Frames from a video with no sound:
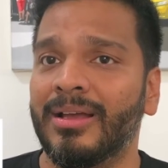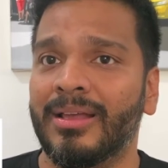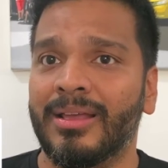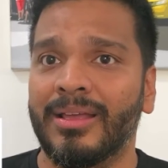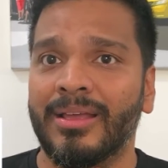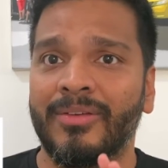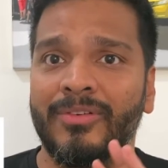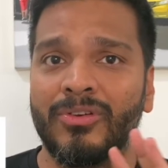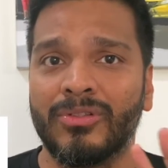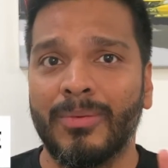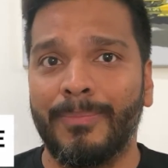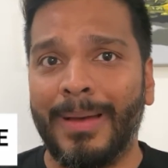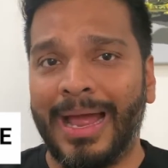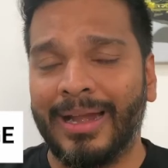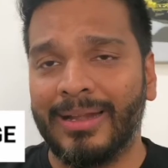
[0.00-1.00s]
give it to the
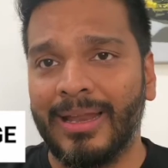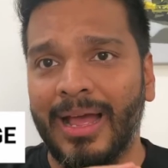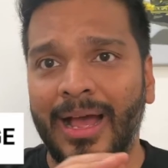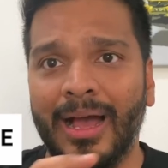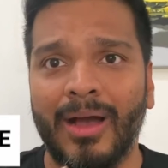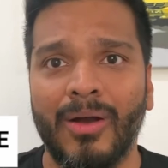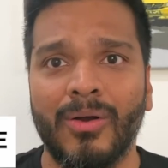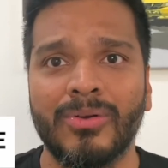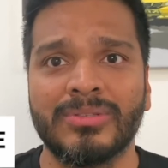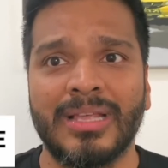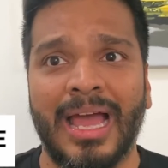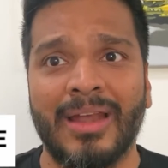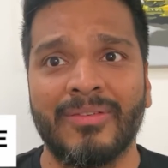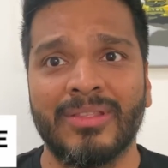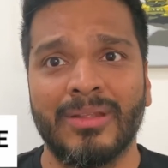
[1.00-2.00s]
packed house,
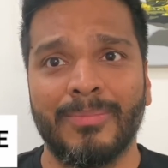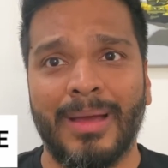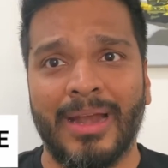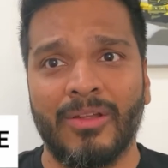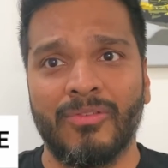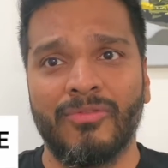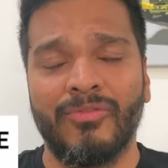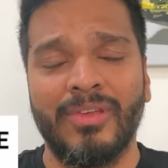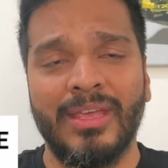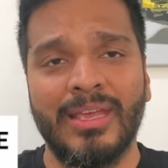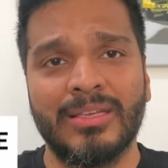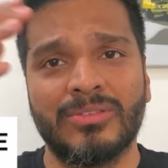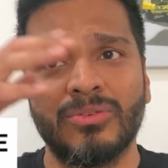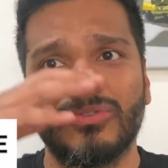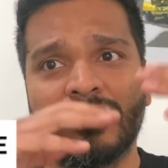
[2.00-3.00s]
and within a matter of
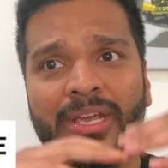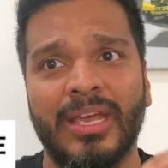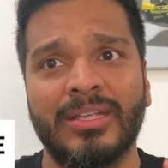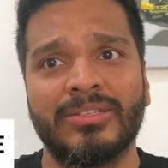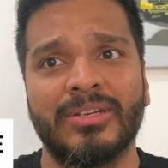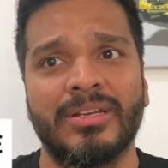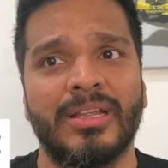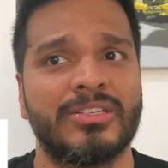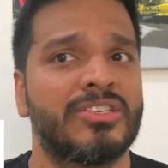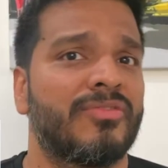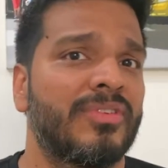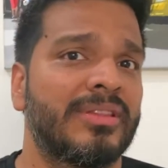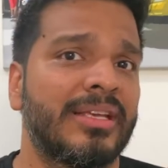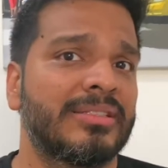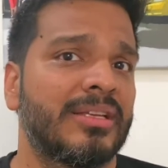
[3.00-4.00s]
weeks, you change it and
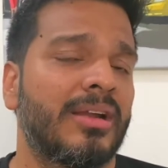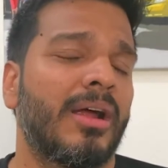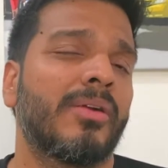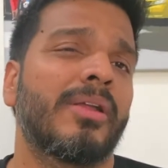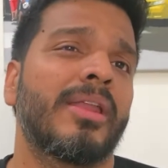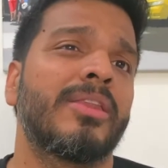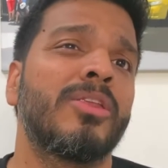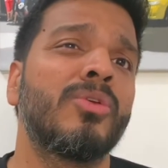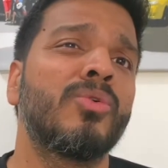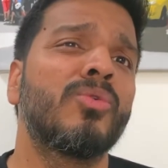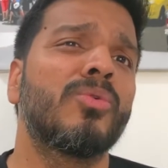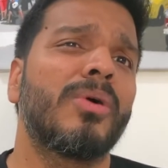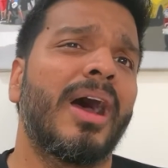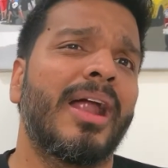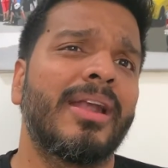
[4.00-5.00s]
shuffle things around and
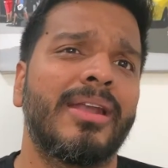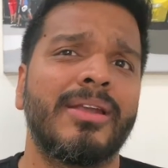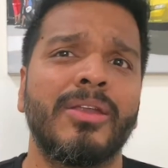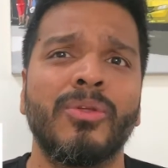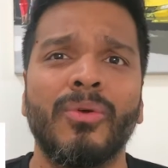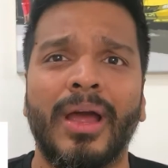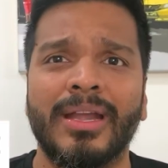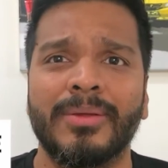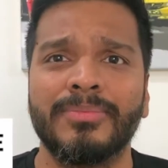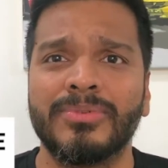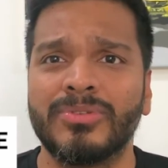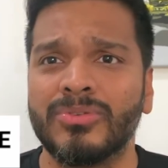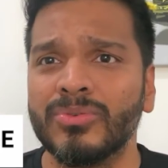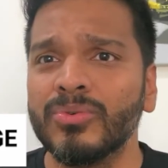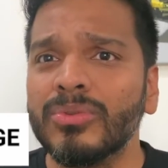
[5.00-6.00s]
you add new items
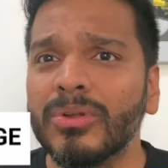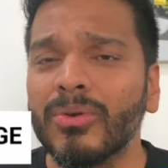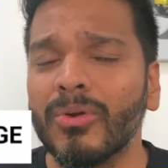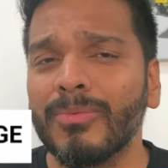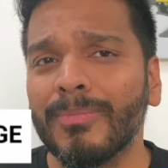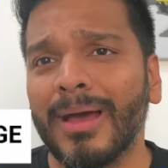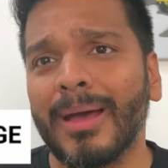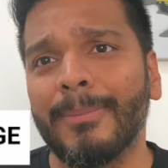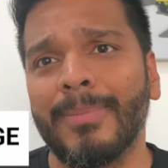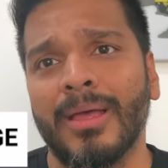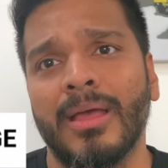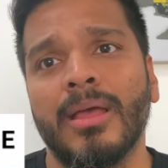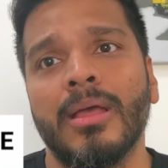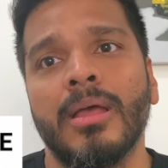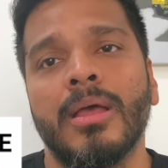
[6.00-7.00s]
to the roadmap.
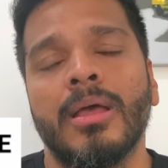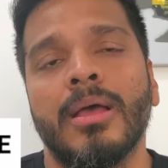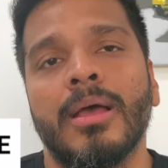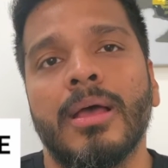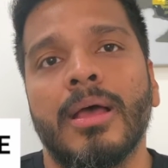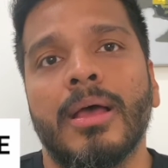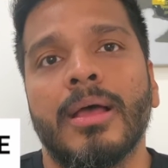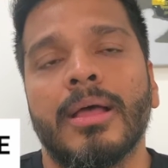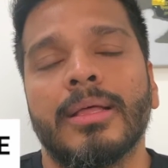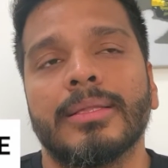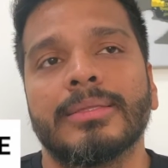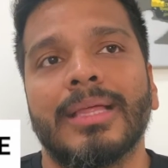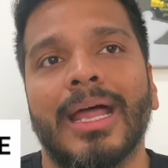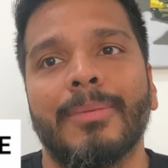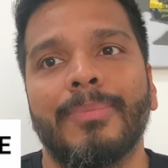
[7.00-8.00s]

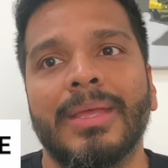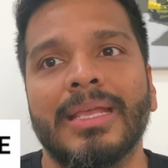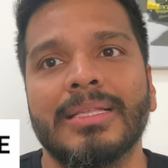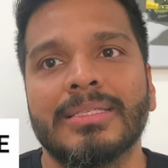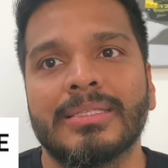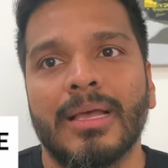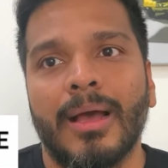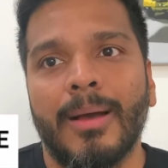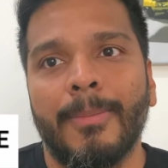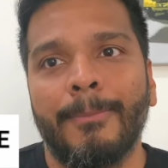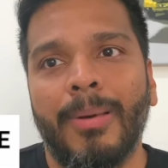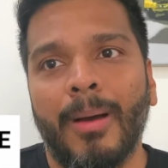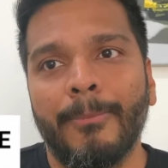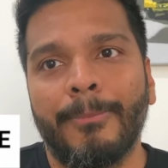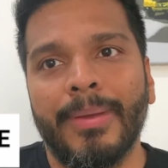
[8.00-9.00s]
That means
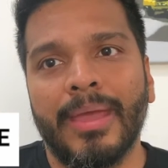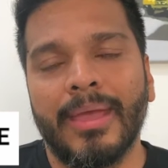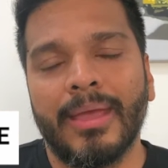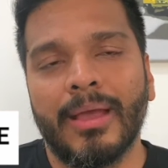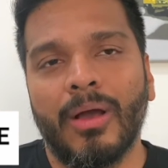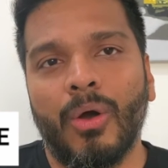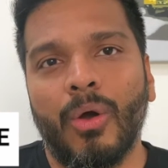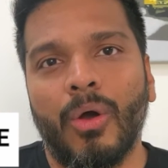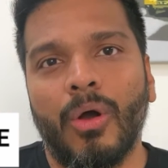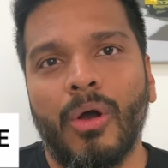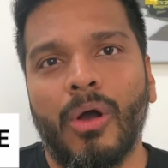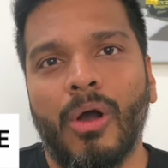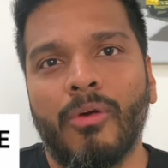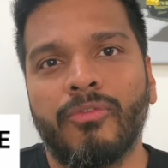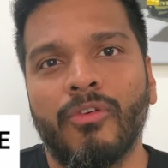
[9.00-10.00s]
bumping
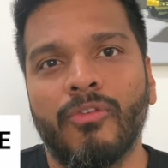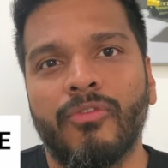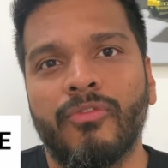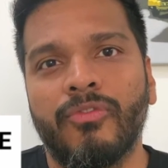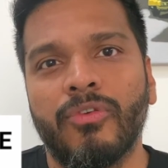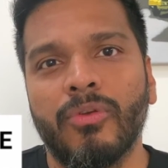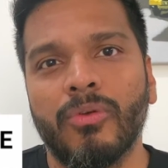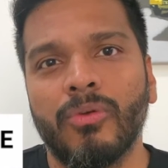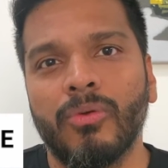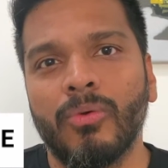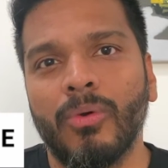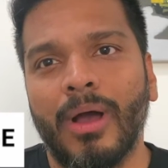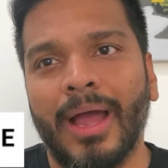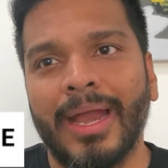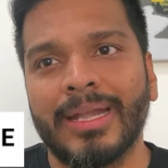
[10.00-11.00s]
of a
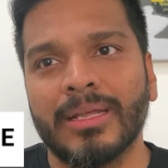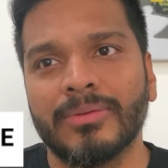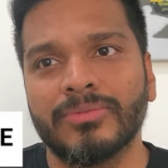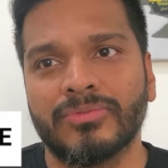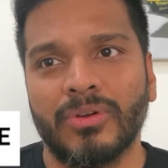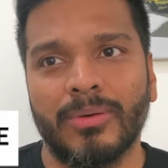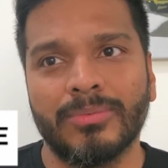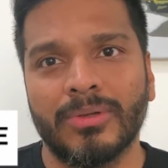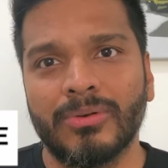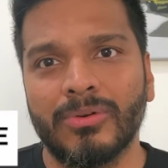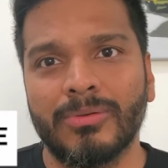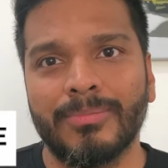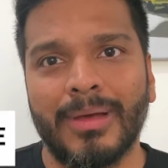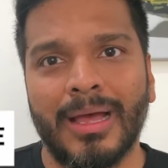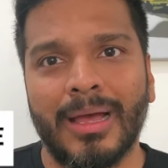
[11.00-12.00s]
few items from the
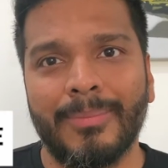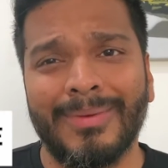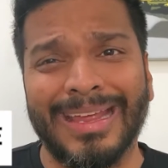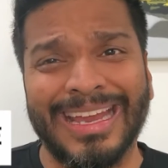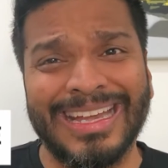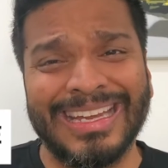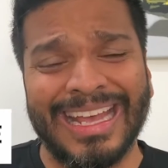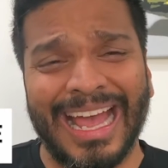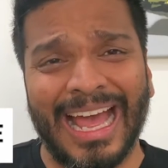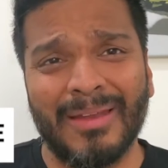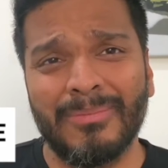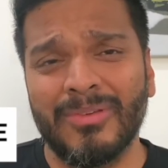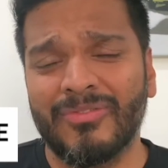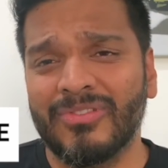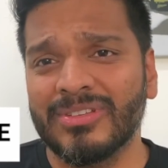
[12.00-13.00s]
roadmap. It
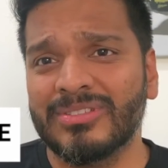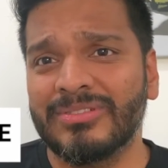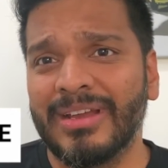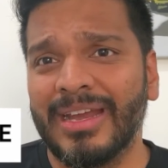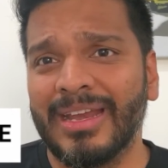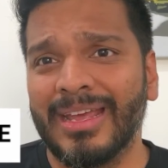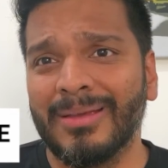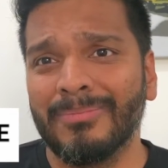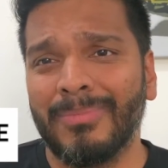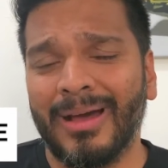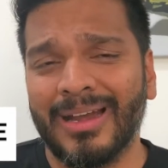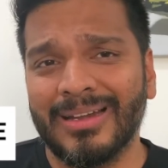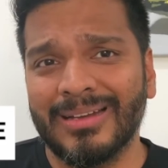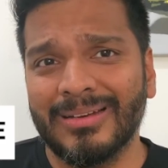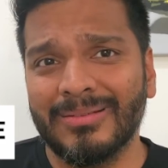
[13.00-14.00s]
can be frustrating,
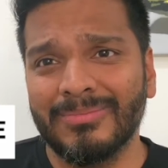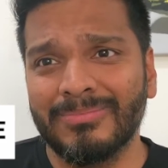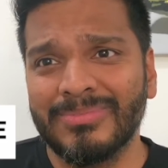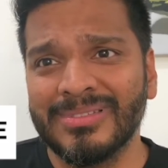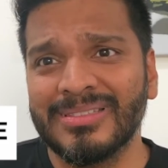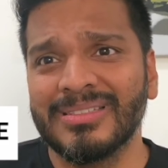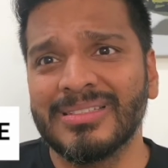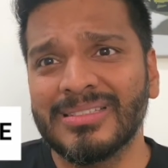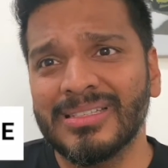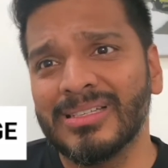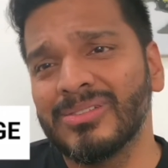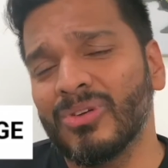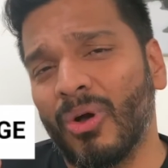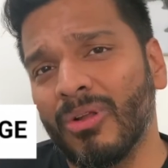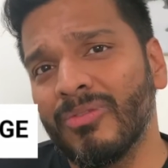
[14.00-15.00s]
but business
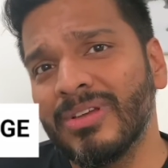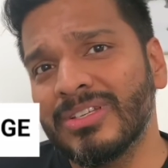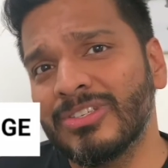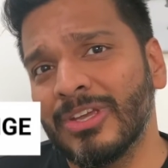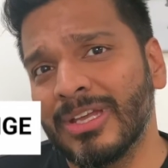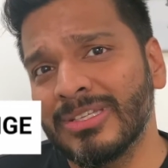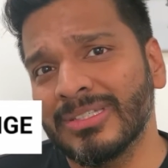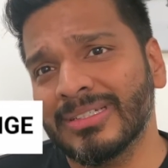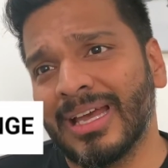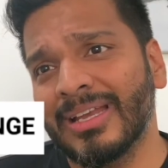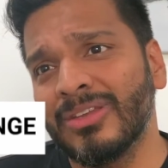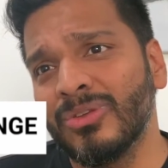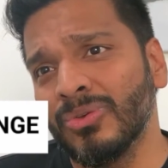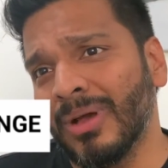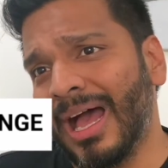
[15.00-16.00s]
is always changing
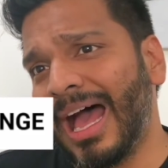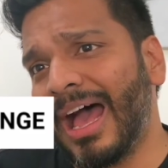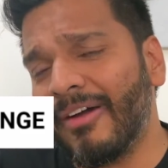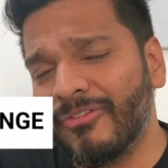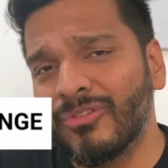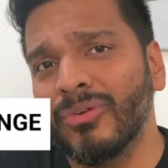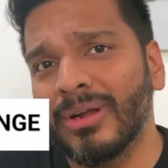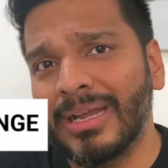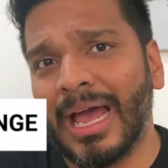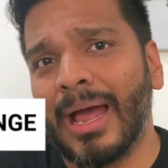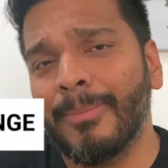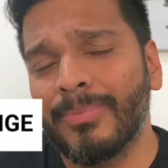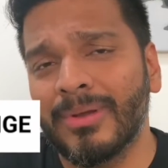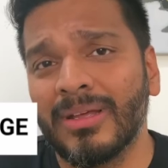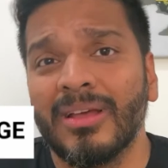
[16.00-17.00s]
and you have to
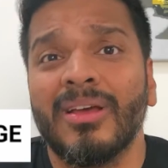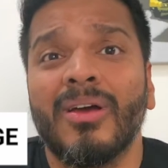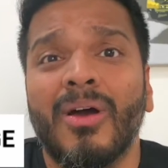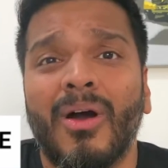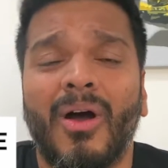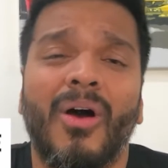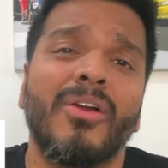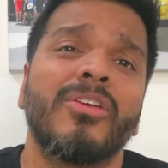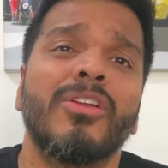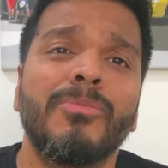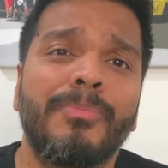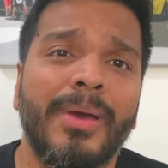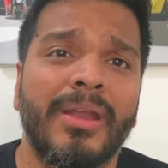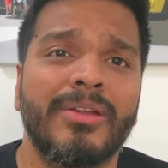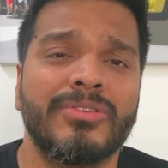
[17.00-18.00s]
adapt or you'll
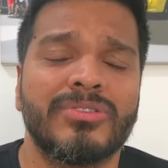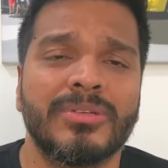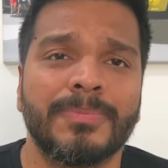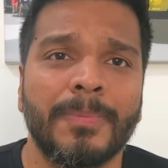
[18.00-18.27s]
perish.